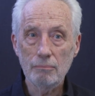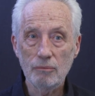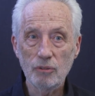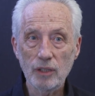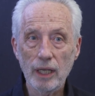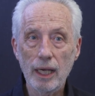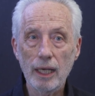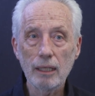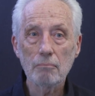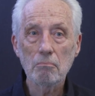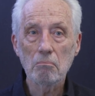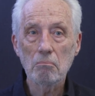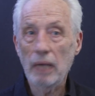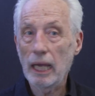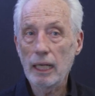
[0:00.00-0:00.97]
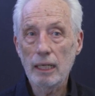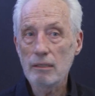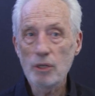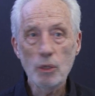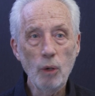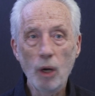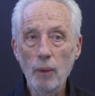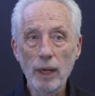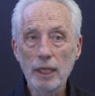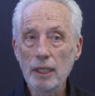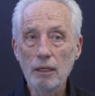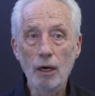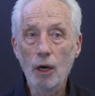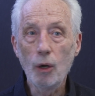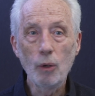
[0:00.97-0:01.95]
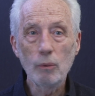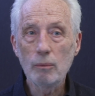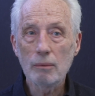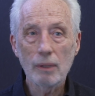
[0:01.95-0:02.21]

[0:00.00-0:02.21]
set, and you already know,